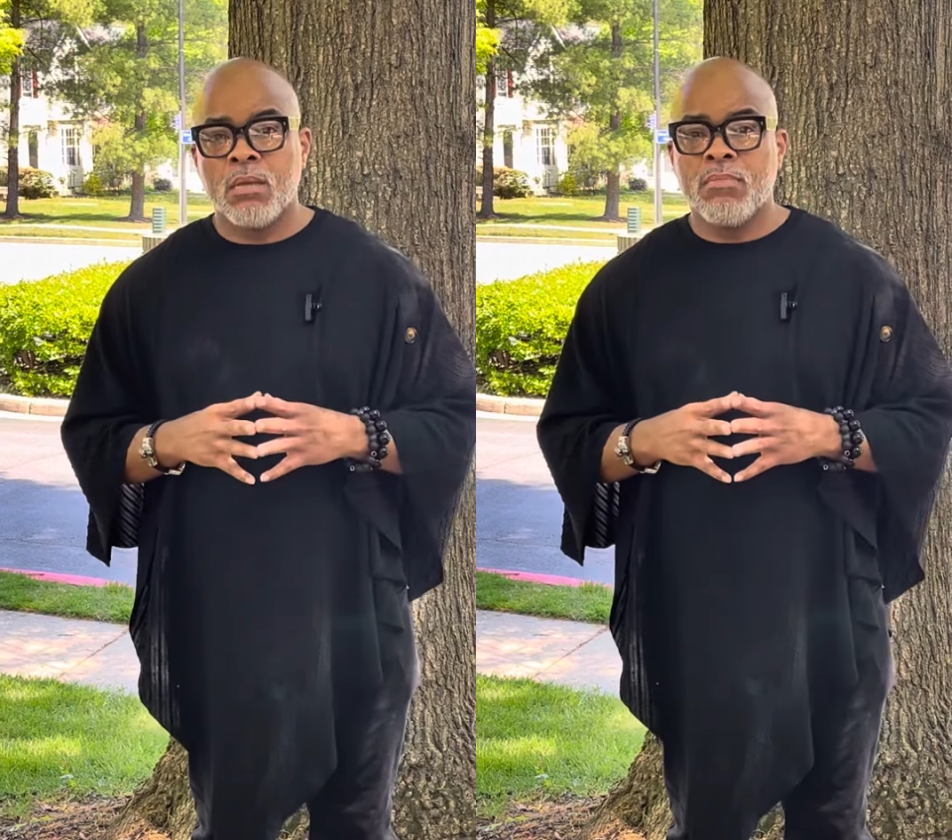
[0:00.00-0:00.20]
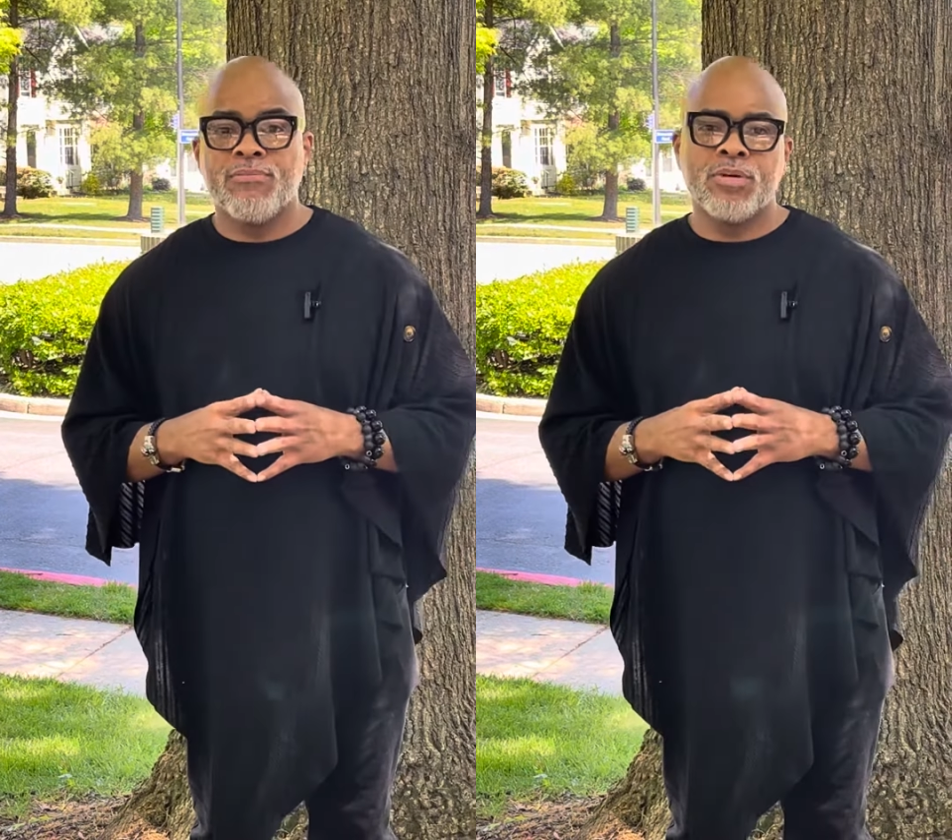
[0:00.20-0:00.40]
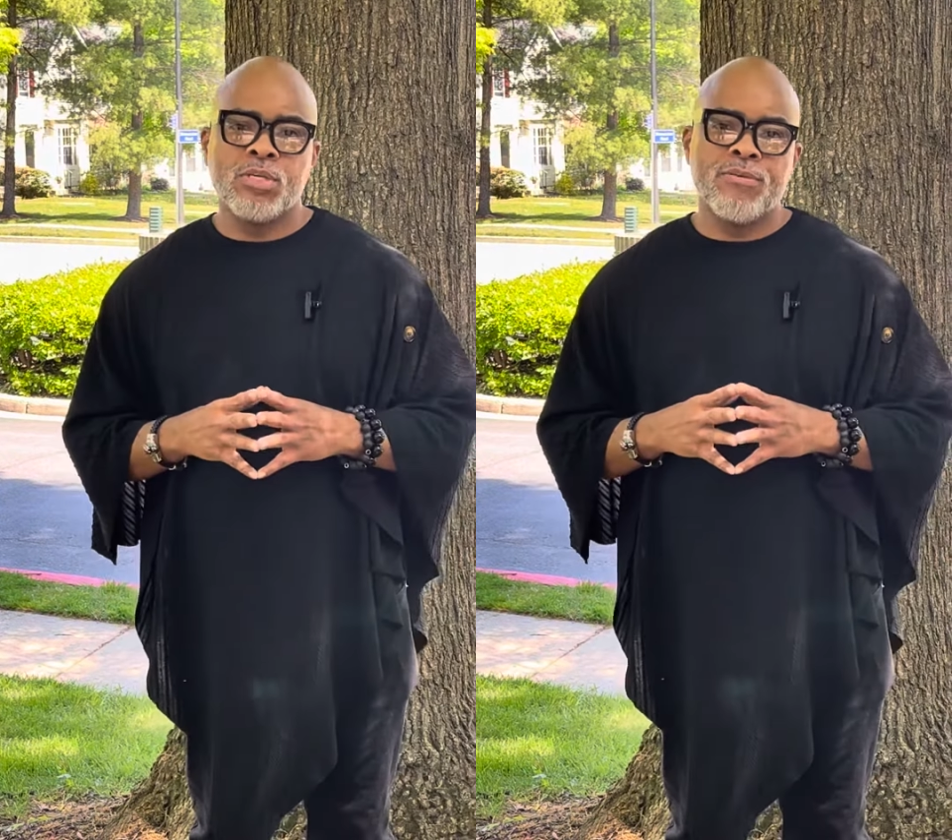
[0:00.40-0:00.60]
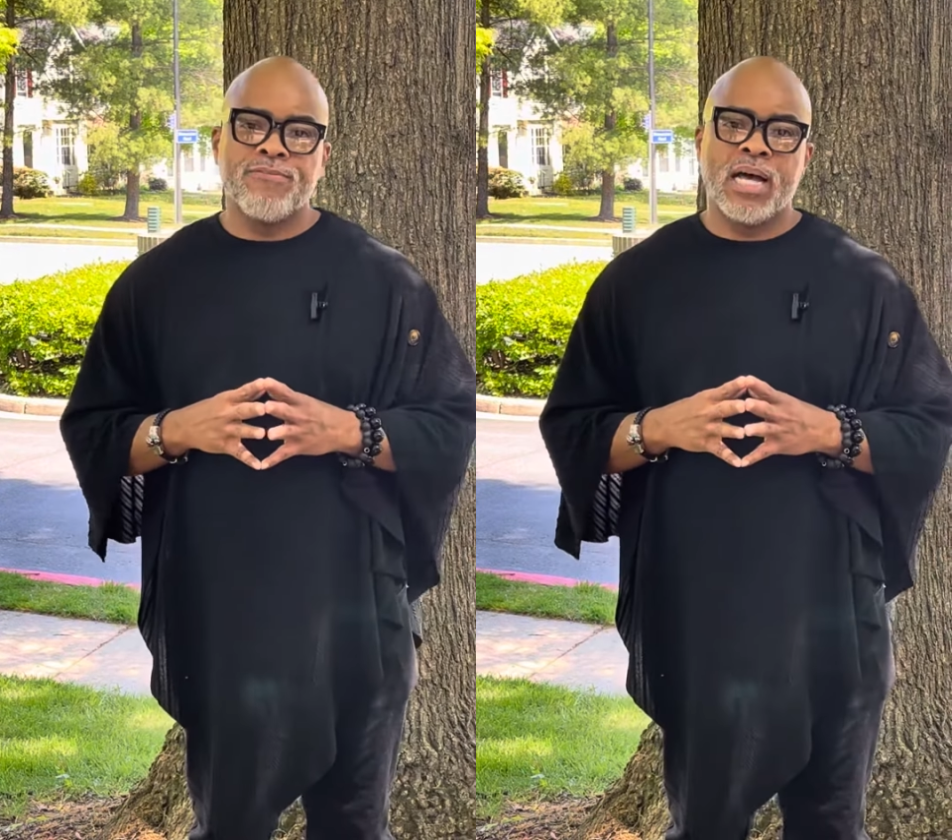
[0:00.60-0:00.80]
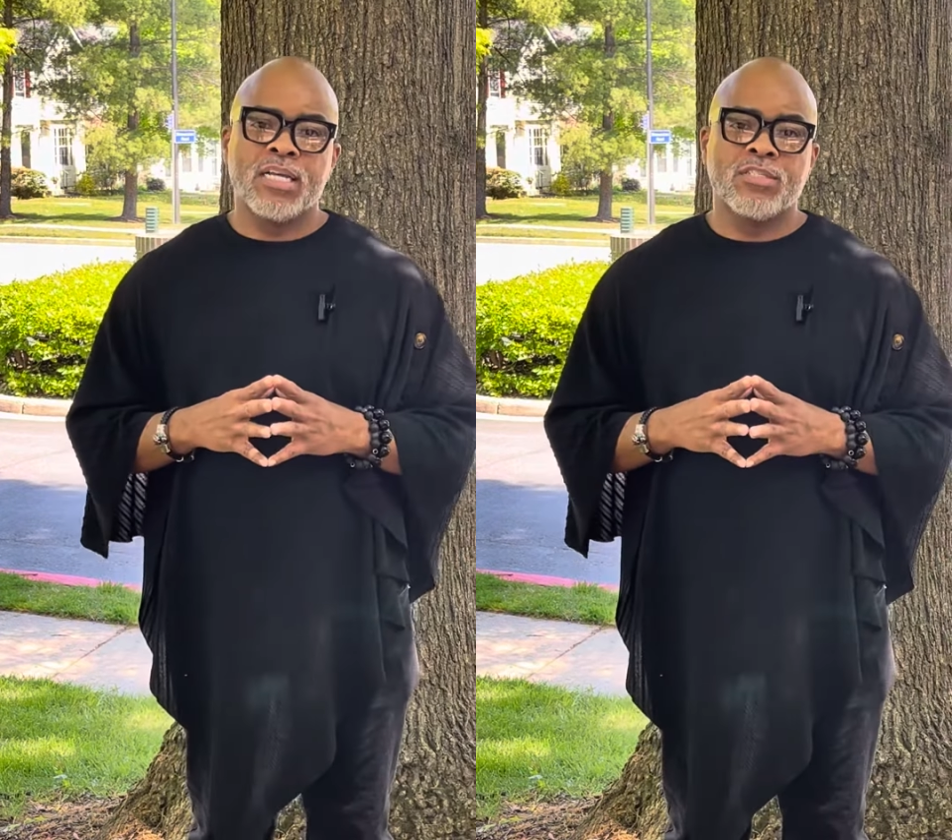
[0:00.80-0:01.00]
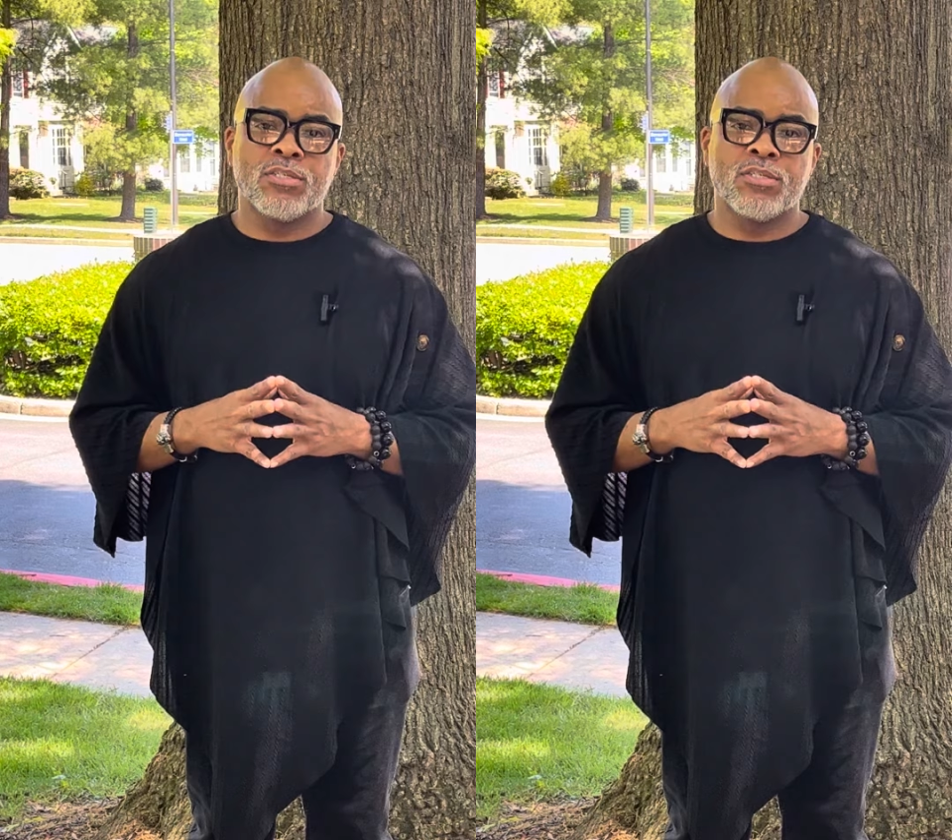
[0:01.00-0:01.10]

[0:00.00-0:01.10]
before you find